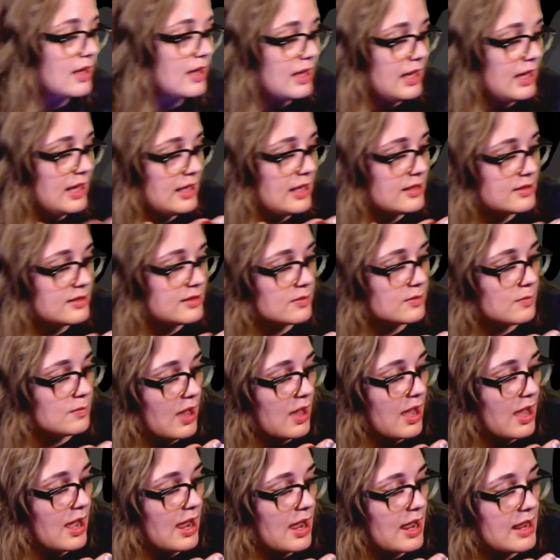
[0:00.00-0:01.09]
It's
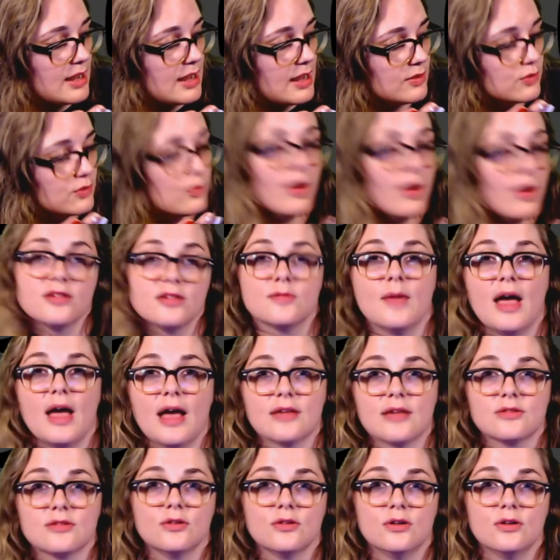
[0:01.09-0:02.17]
my
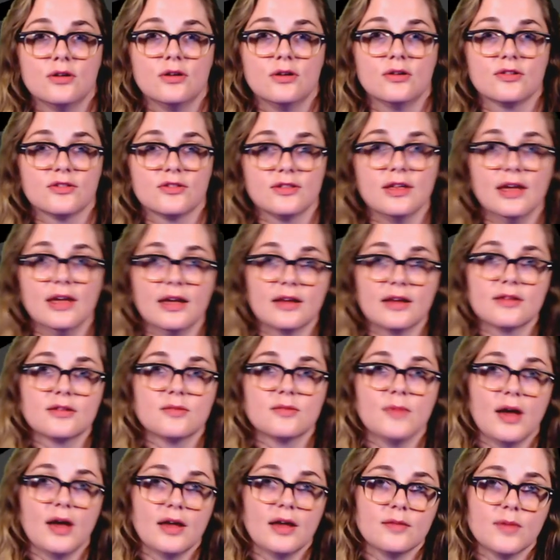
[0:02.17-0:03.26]
Thrustmaster sticks,
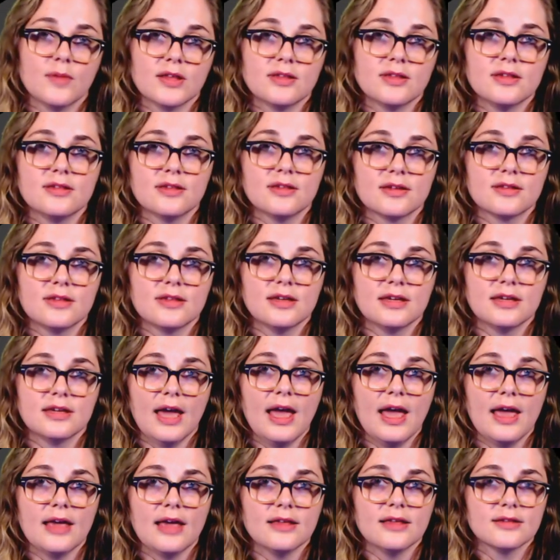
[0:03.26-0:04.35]
my my
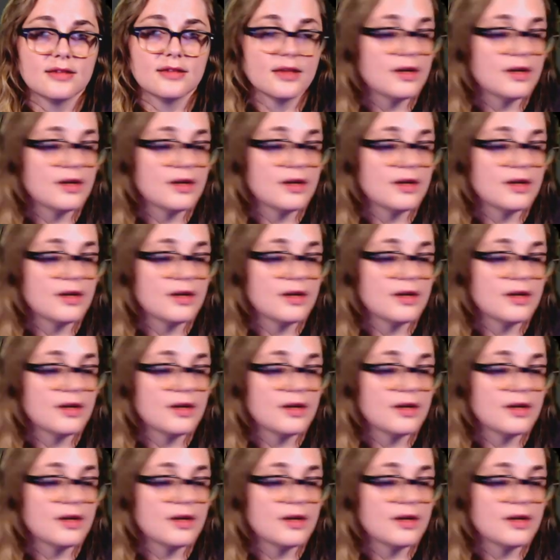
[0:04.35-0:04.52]
T16Ks.